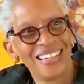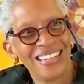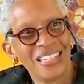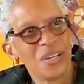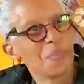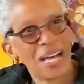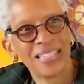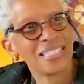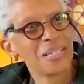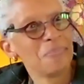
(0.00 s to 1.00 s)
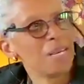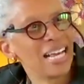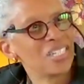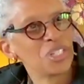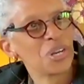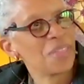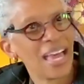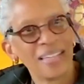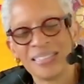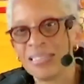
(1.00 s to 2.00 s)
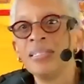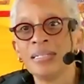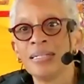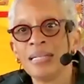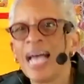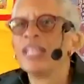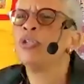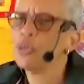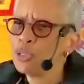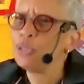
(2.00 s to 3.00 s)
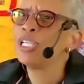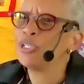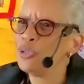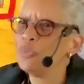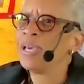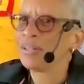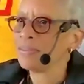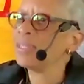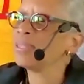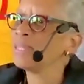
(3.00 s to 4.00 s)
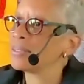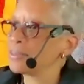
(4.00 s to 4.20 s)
Your policy may not show that. I know you can do better than this.